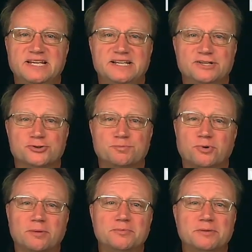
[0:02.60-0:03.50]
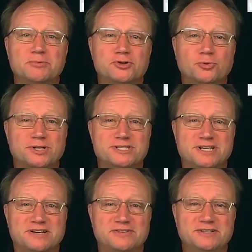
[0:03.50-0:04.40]
Here's problem number
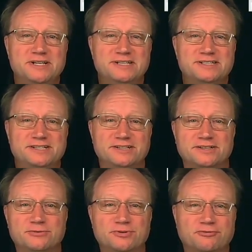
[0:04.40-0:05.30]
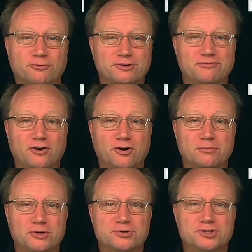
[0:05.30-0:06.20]
27, dealing with free fall
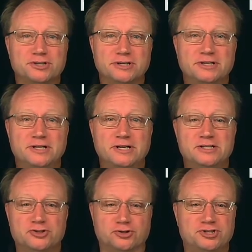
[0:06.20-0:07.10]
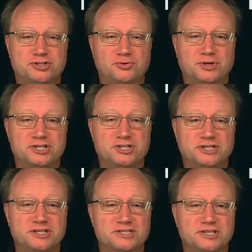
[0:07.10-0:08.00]
motion. So our situation
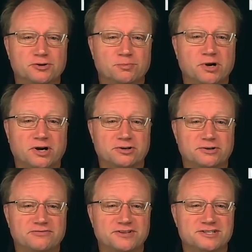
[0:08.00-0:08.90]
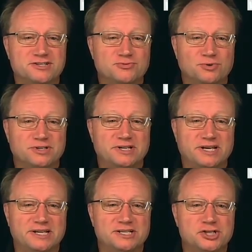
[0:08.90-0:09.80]
is that you're pondering physics one
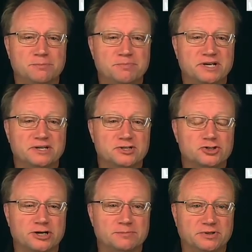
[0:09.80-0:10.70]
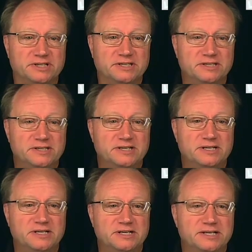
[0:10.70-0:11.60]
day, jumping on a trampoline,
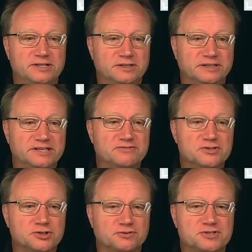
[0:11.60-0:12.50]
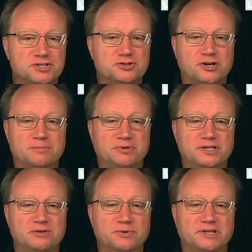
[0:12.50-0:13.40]
and you leave the surface of the
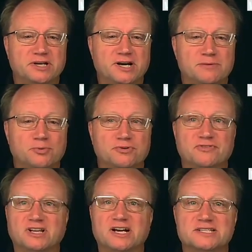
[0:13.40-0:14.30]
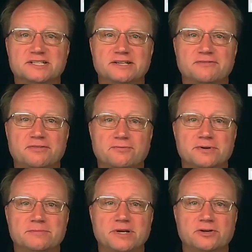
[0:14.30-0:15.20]
trampoline with an upward velocity of 3
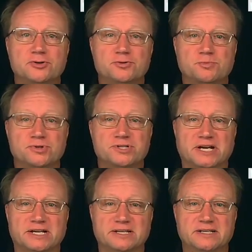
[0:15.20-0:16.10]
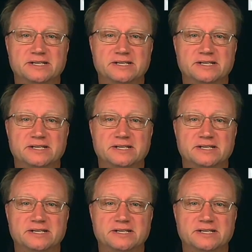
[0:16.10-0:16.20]
meters per second.